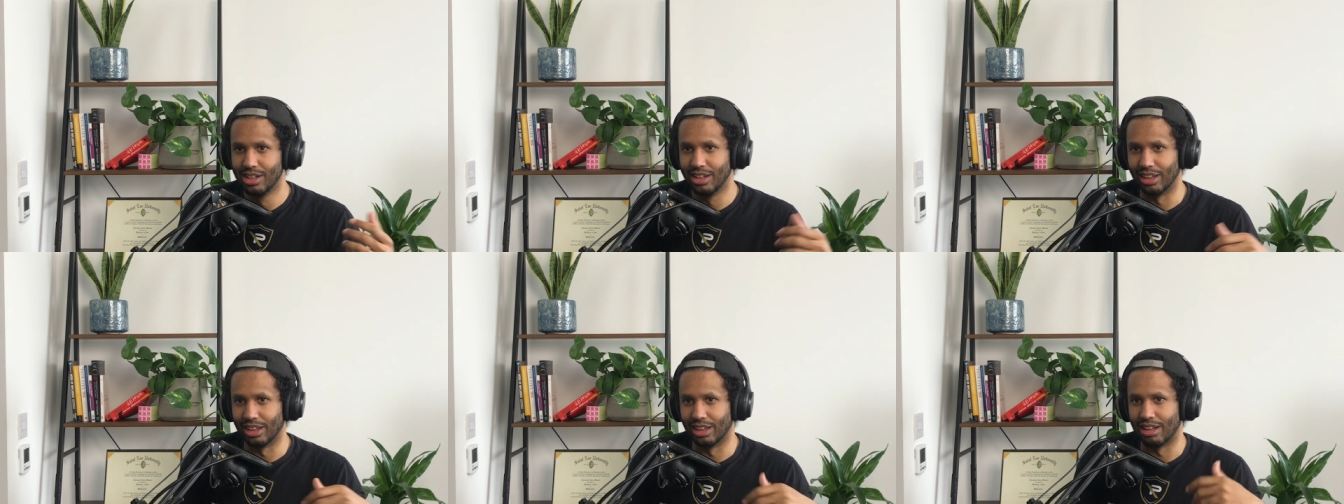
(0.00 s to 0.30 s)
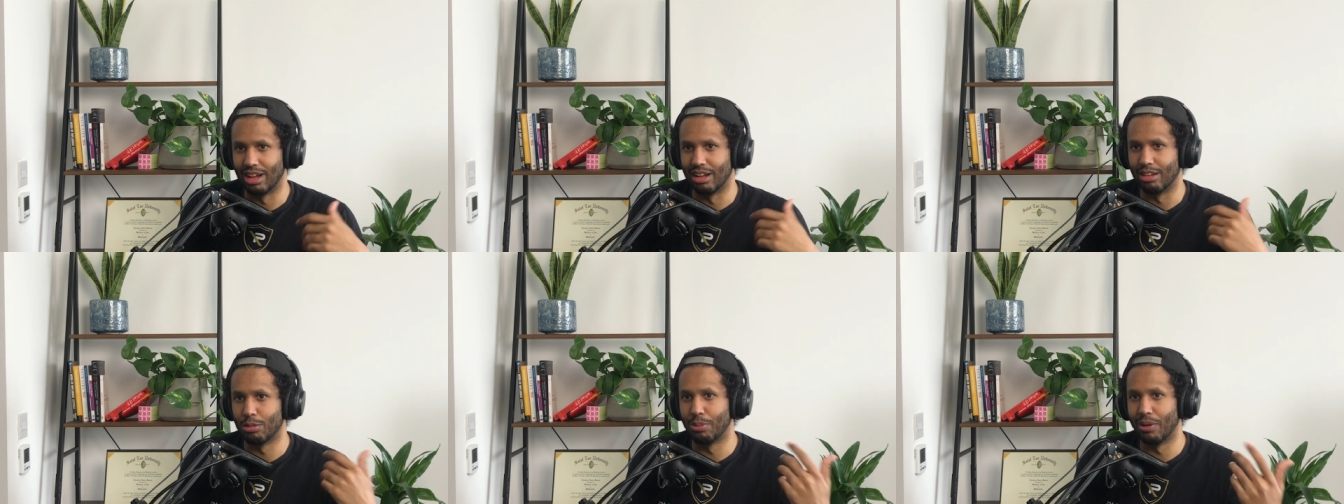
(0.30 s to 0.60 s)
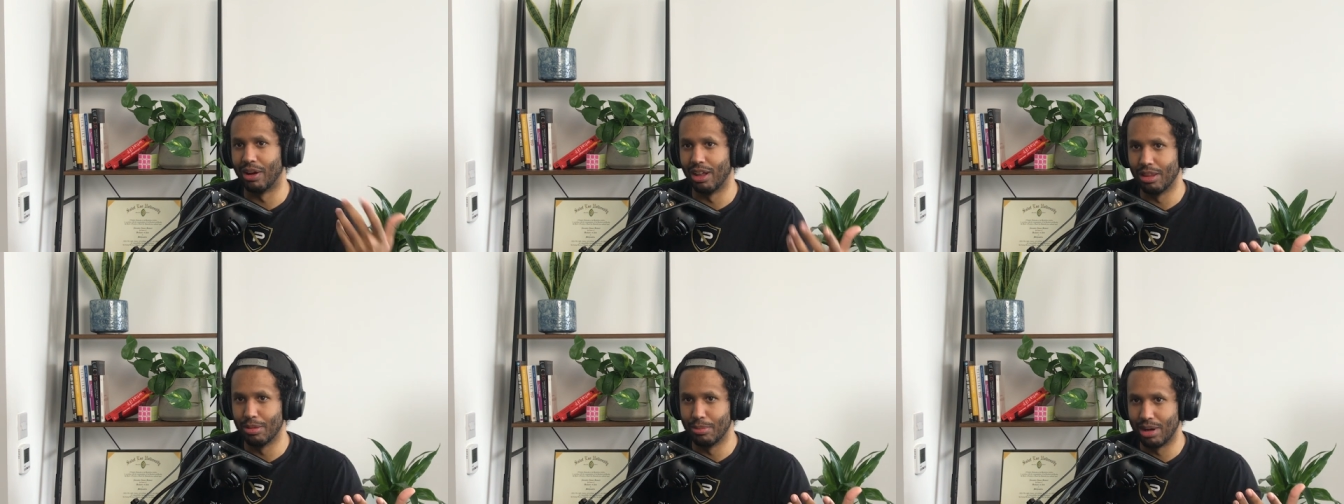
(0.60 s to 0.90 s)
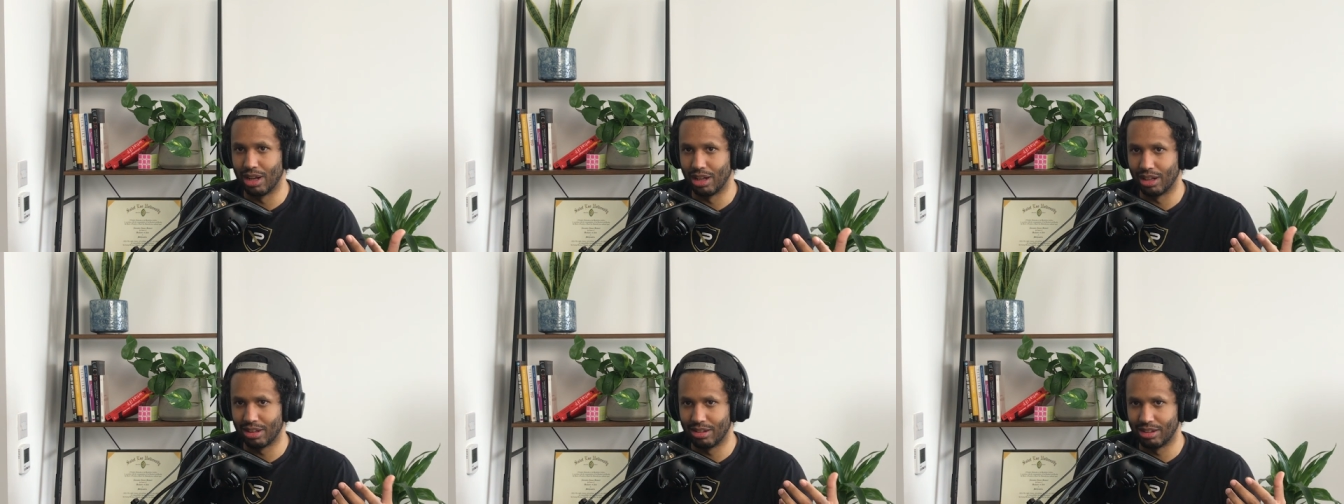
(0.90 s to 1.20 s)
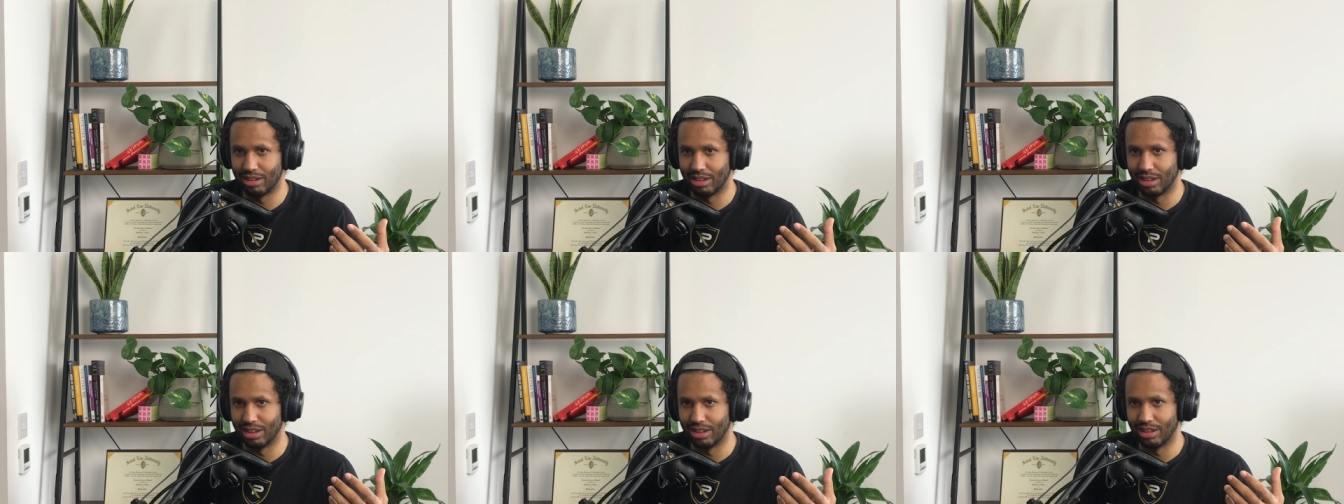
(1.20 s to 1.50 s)
Like that's oh. part of the
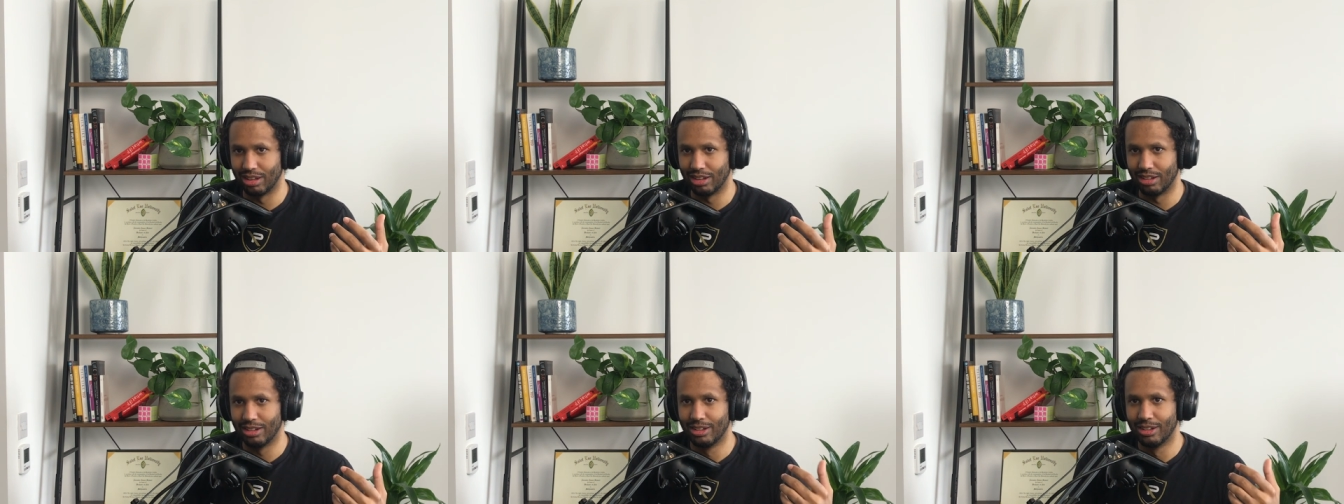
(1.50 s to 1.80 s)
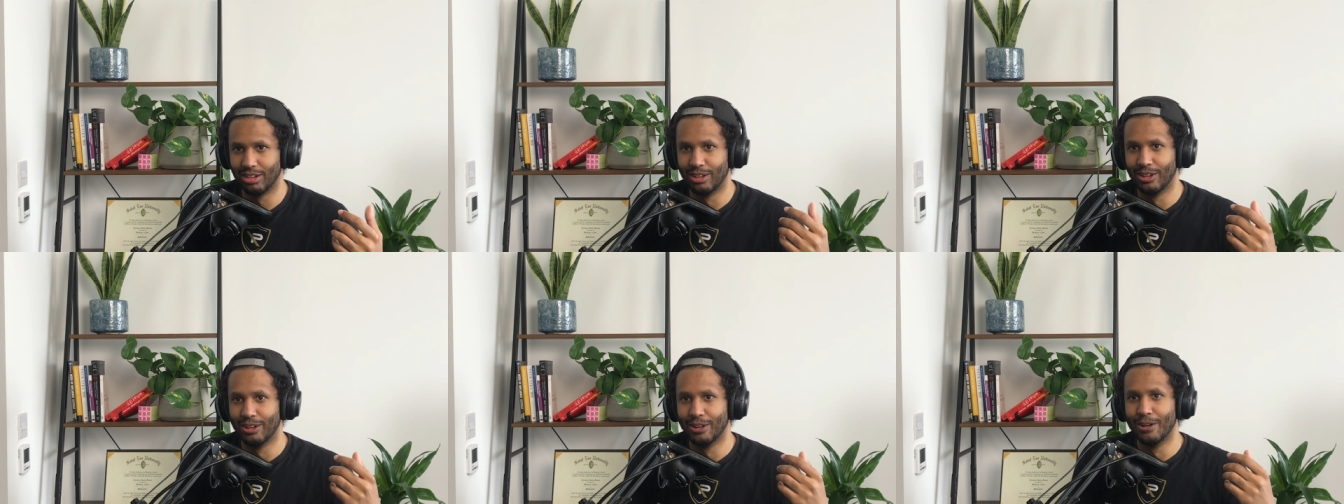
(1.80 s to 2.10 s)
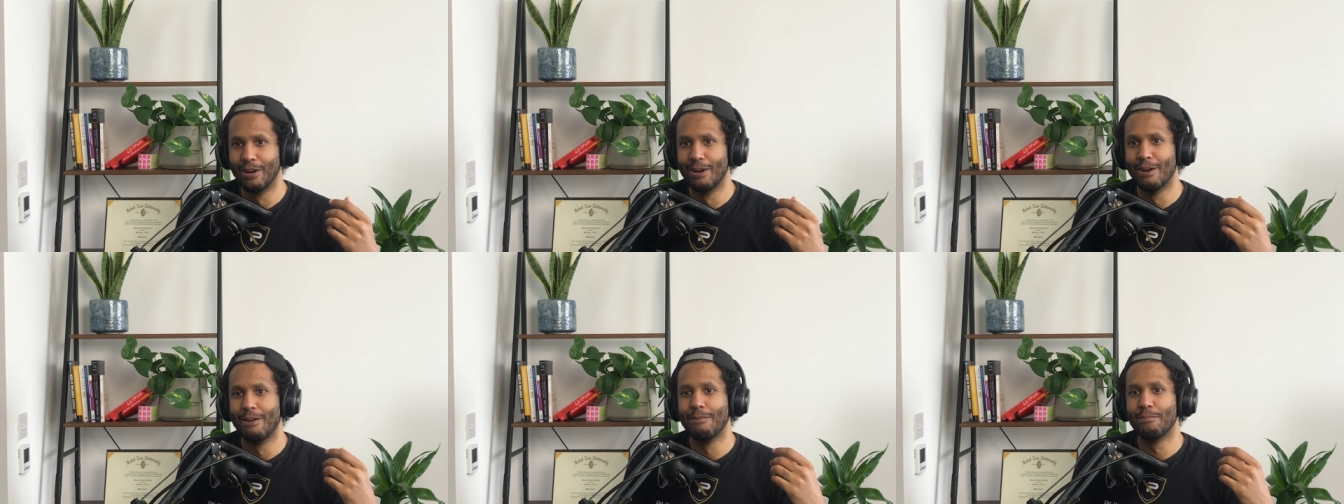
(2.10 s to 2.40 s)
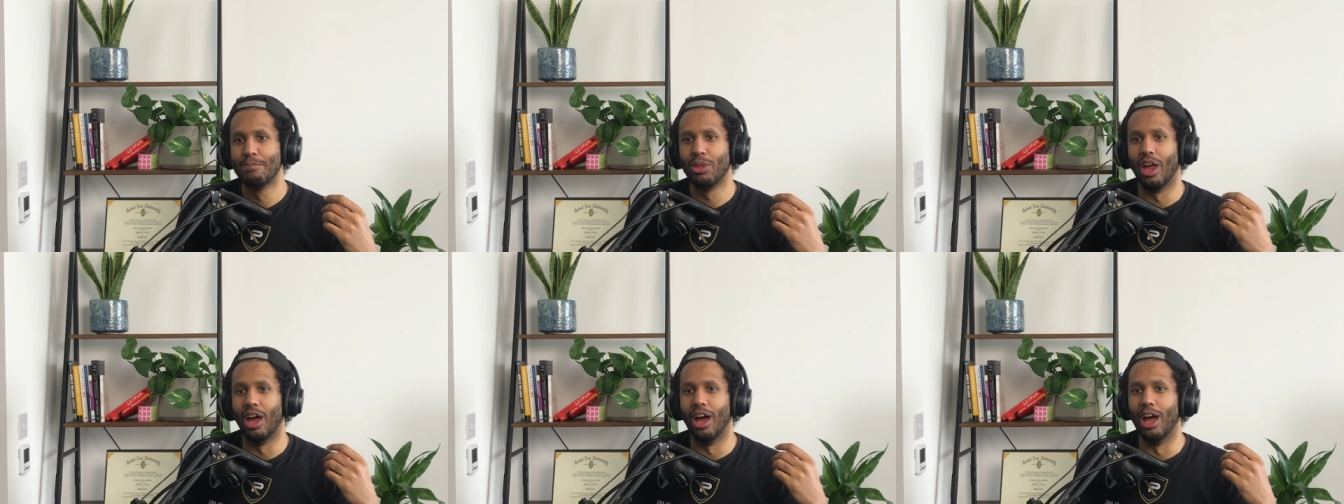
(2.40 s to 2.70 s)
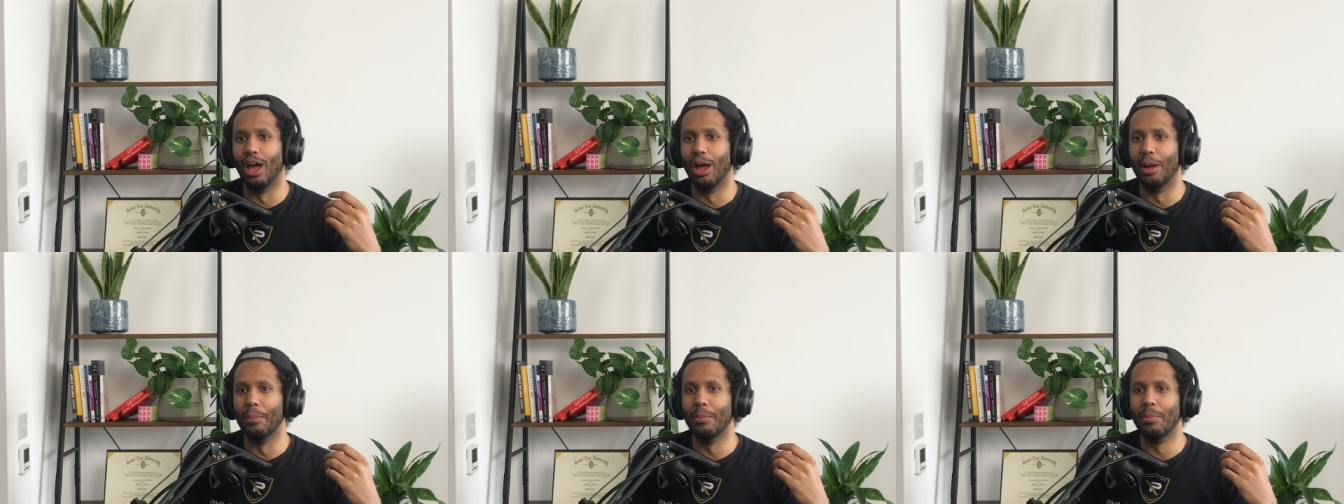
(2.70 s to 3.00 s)
marketing thing.
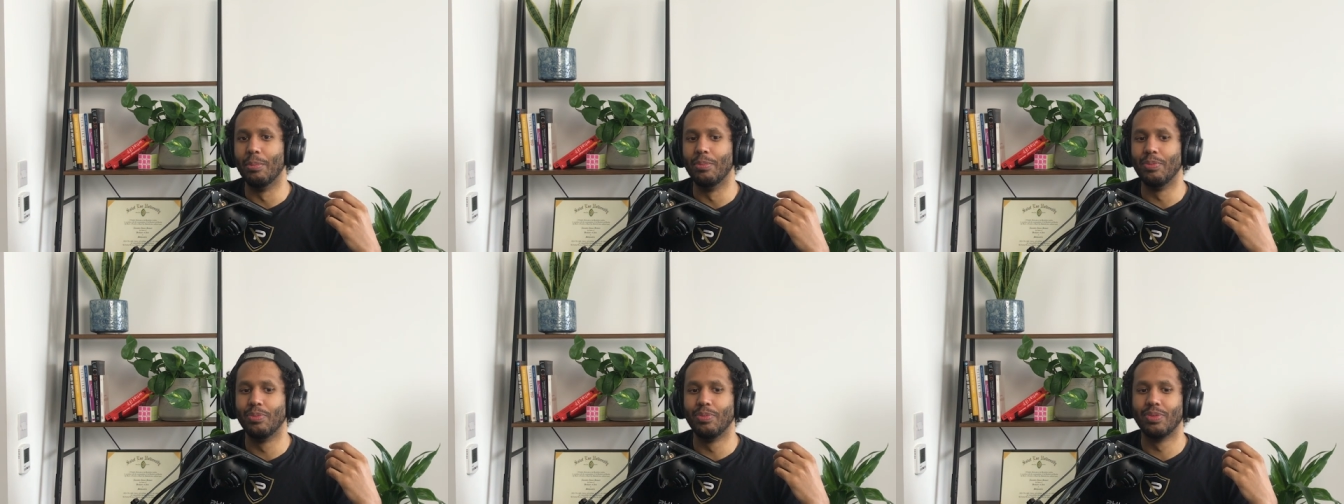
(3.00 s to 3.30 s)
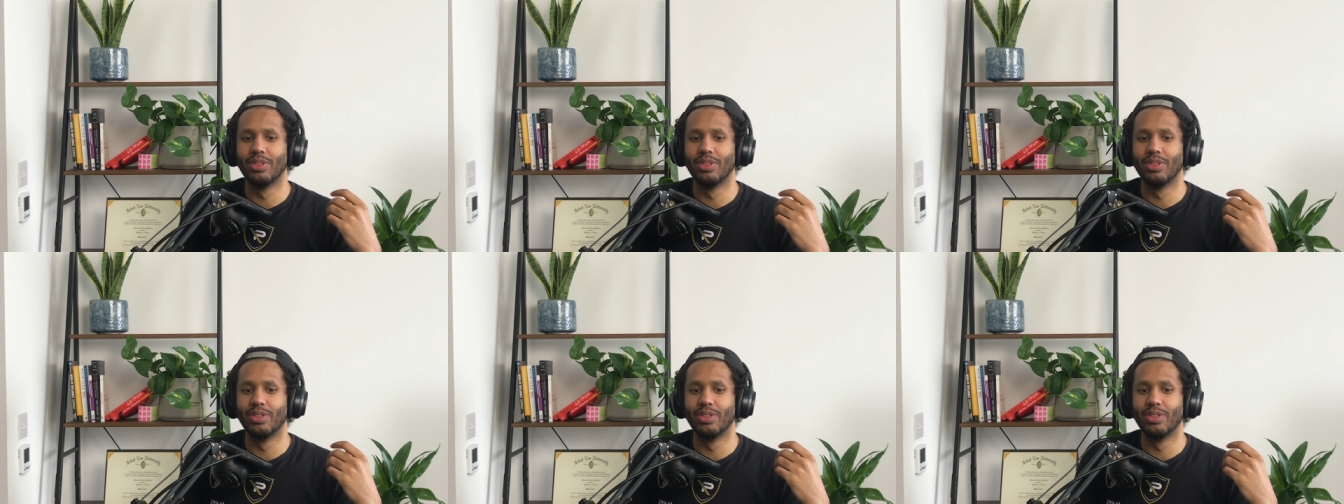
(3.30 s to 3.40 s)
Um,